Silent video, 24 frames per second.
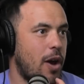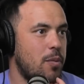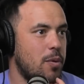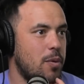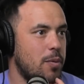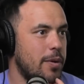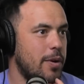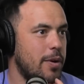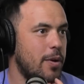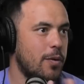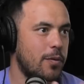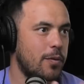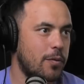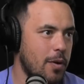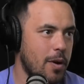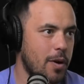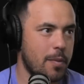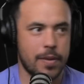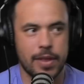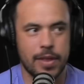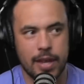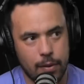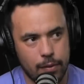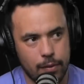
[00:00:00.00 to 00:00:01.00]
would be good for it, but
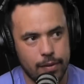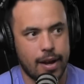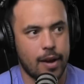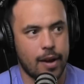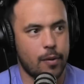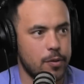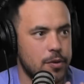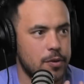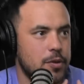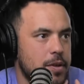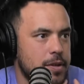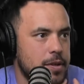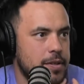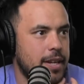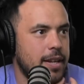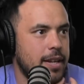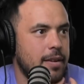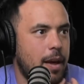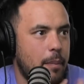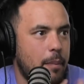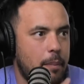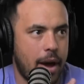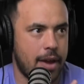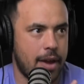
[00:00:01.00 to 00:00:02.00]
then like we're sort of seeing like
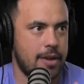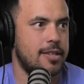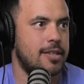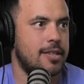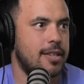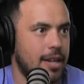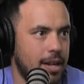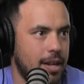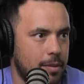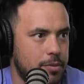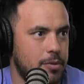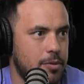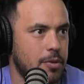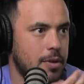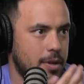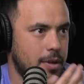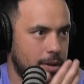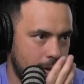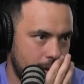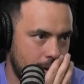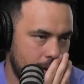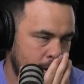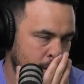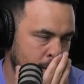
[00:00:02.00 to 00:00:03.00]
Punters Club sort of
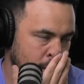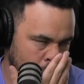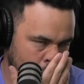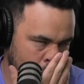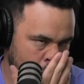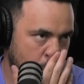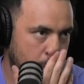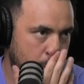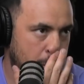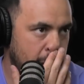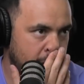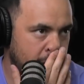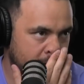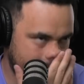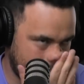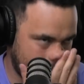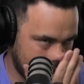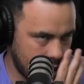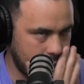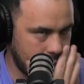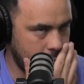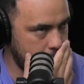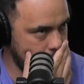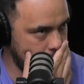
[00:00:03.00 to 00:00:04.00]
not drop off, like the
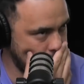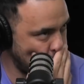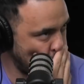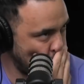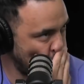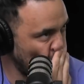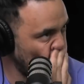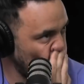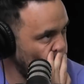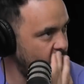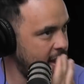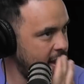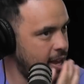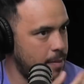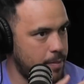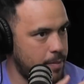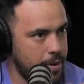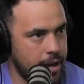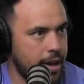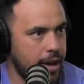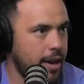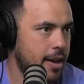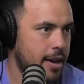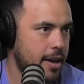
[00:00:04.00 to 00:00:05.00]
numbers are still there,
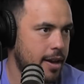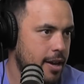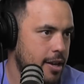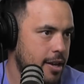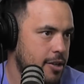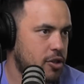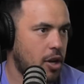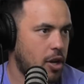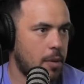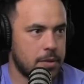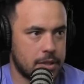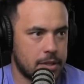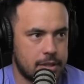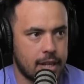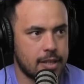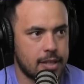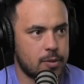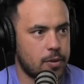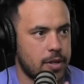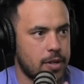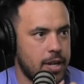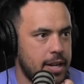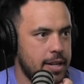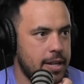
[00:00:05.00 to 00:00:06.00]
but Scope just does what
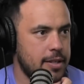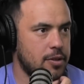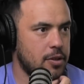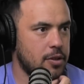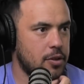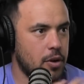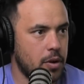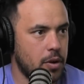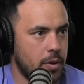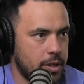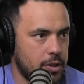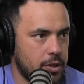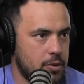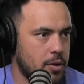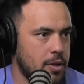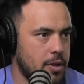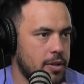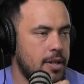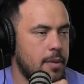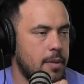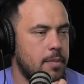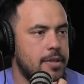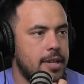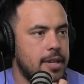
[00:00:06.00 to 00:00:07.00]
he needs to do and sort of
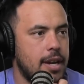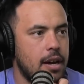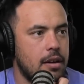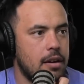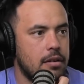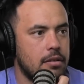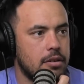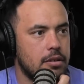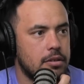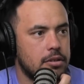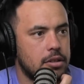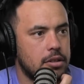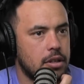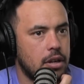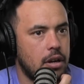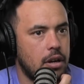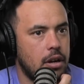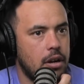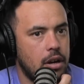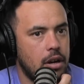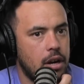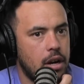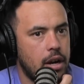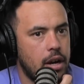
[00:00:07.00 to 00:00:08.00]
dips out. So
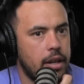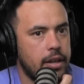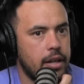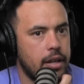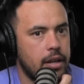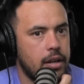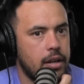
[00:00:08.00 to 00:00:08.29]
and then